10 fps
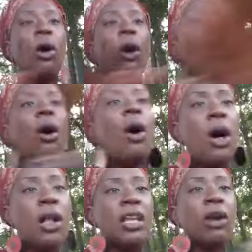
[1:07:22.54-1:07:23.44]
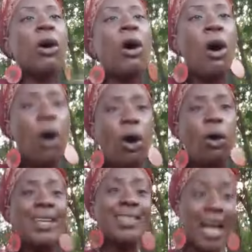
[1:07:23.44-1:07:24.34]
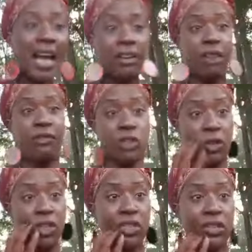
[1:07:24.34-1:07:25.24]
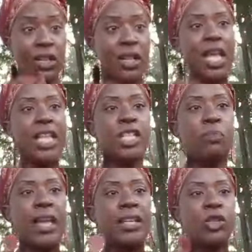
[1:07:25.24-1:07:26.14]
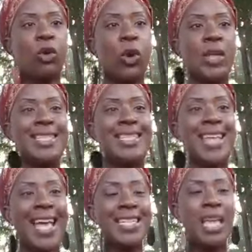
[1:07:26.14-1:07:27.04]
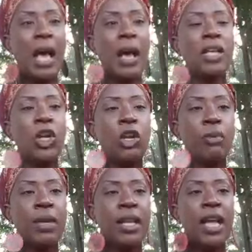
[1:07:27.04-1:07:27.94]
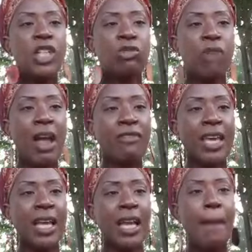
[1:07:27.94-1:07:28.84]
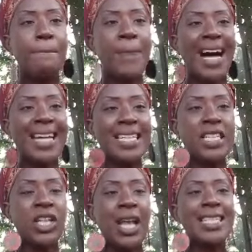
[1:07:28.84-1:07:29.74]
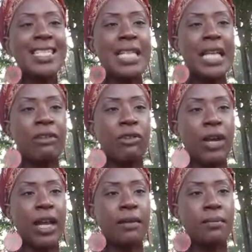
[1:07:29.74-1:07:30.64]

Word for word: All their whole entire infrastructure is based on debt, human trafficking, bondage, slavery.